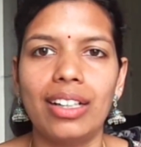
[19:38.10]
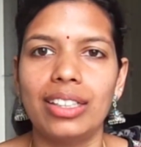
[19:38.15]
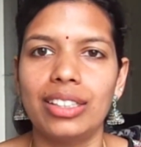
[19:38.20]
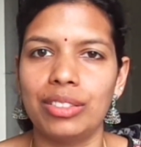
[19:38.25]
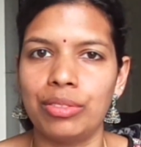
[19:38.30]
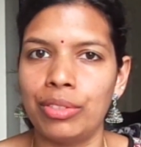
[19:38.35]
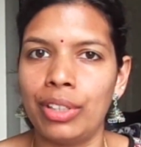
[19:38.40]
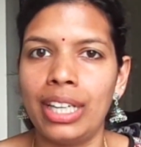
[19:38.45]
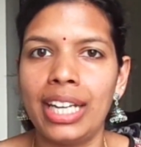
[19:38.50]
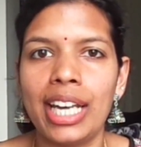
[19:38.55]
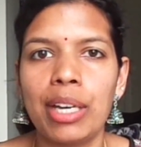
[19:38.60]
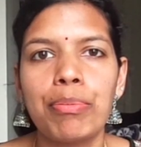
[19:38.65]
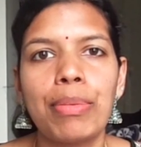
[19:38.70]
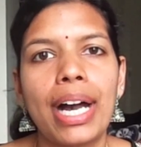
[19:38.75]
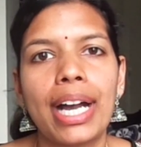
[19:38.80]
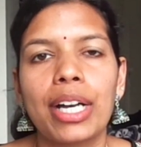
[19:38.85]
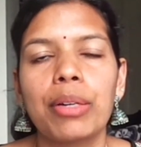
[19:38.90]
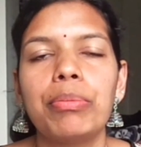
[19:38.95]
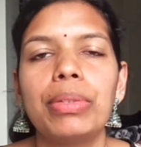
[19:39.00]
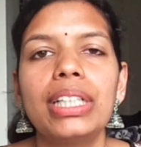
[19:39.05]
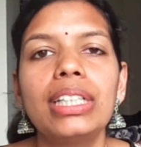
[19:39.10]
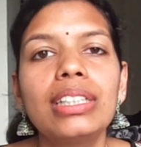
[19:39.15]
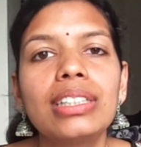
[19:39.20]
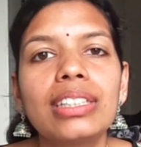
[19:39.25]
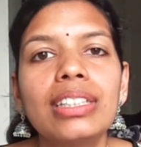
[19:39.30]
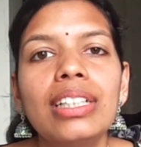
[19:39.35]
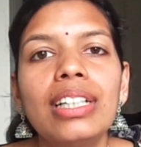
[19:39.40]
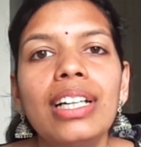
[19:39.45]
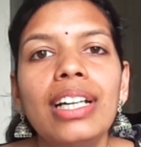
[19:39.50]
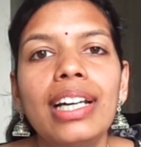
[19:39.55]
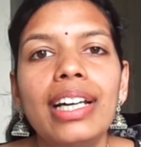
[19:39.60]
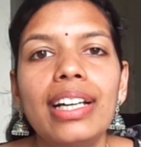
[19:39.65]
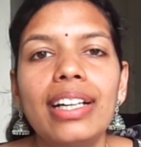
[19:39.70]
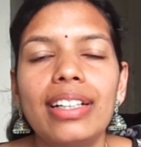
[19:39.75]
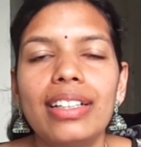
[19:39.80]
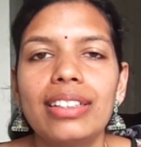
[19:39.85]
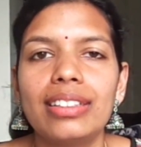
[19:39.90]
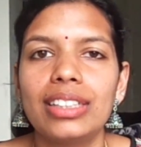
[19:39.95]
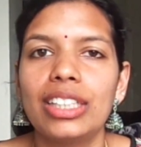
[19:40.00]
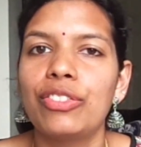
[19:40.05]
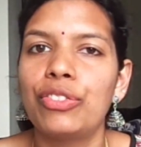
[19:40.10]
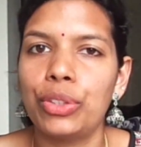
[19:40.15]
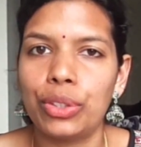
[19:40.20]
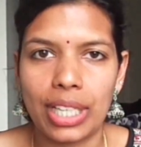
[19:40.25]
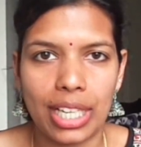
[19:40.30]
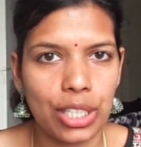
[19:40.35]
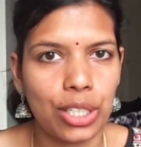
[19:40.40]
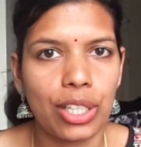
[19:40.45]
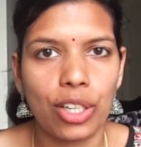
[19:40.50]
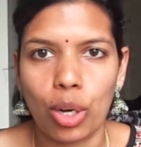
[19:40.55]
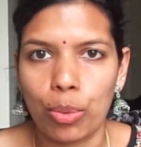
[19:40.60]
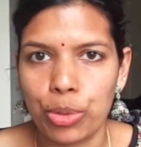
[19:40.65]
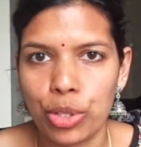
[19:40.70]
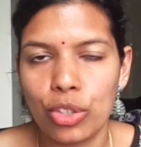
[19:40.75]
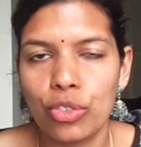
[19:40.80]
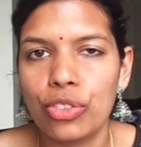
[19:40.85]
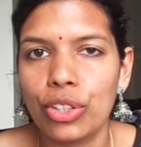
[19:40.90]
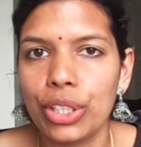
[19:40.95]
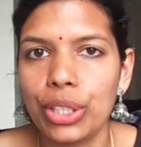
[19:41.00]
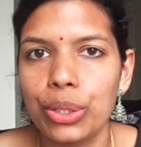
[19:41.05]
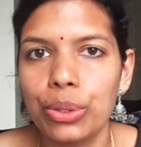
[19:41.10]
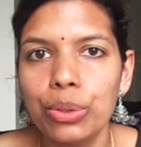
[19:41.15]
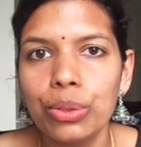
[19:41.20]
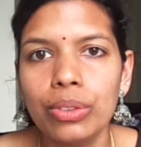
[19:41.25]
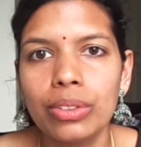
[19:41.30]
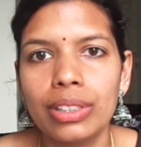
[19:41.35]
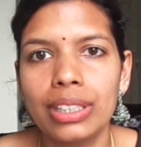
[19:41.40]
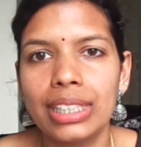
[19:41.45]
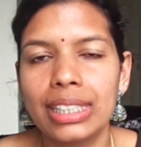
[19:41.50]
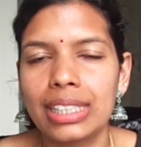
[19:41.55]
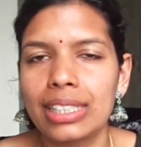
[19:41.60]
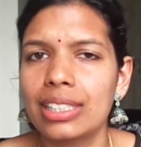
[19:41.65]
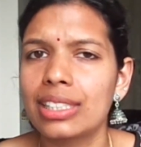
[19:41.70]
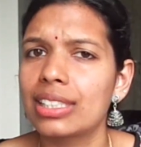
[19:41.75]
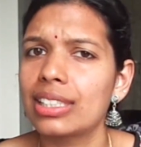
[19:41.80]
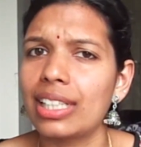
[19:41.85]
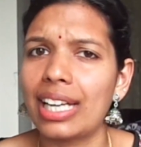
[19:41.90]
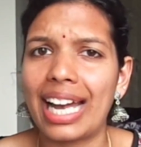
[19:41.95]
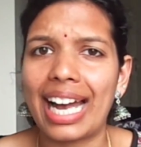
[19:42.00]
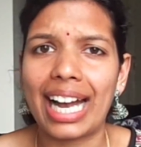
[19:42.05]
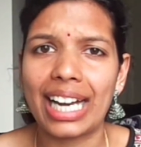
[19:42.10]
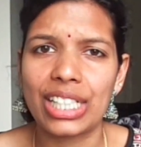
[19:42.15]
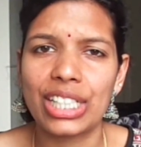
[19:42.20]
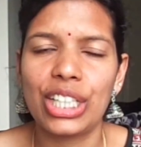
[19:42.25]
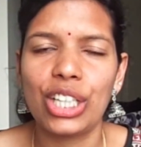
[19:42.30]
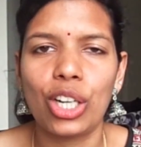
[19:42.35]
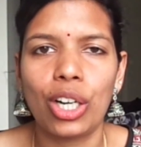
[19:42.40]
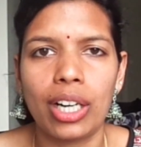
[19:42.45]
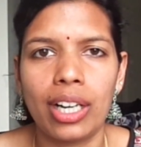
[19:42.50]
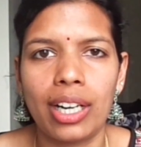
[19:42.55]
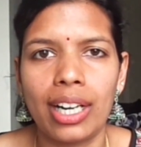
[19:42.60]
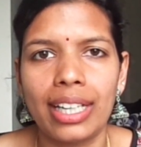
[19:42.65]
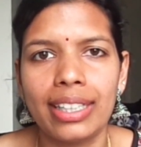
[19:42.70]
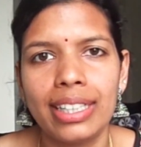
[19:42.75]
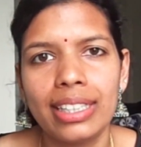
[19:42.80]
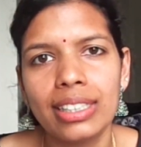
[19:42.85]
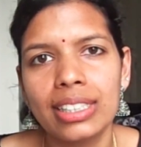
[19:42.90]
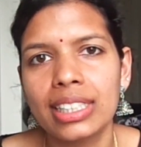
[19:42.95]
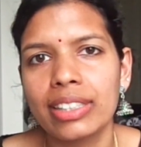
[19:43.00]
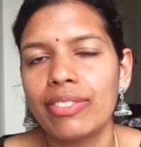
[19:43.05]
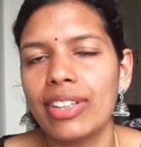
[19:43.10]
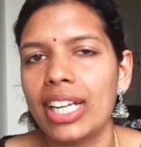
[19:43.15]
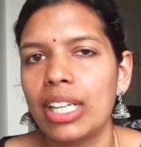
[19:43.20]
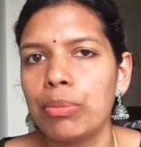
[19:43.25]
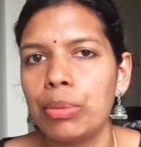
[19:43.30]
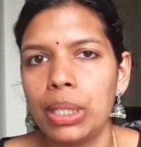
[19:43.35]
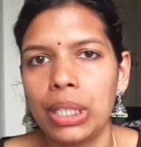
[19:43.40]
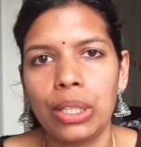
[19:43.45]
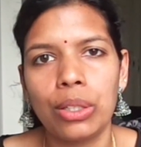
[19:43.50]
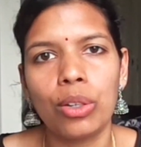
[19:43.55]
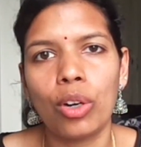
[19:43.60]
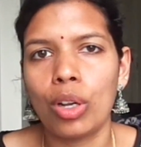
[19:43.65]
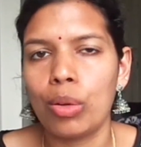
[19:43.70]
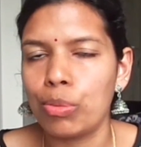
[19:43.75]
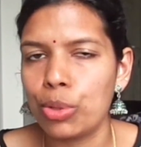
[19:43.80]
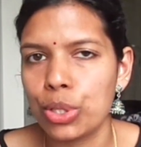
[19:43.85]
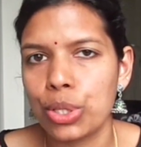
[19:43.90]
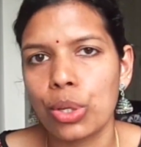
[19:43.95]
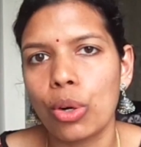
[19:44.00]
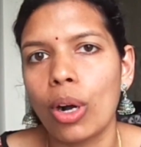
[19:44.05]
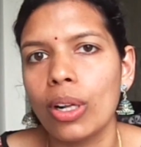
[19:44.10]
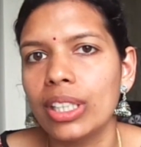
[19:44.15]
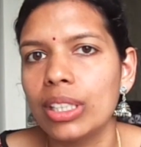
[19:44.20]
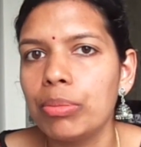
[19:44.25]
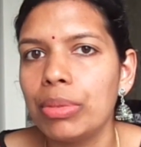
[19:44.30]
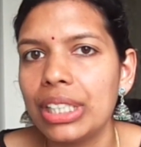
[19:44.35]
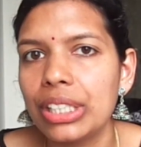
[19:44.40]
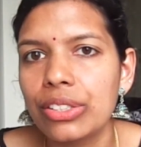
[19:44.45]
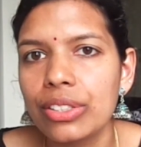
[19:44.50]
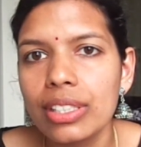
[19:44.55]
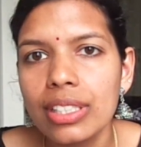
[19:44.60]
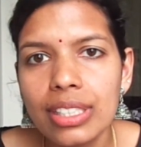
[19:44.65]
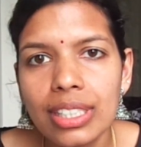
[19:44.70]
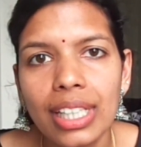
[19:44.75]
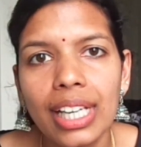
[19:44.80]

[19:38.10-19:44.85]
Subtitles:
lay back a bit if that's an option for you. This is actually I think this is available in almost all the beaches.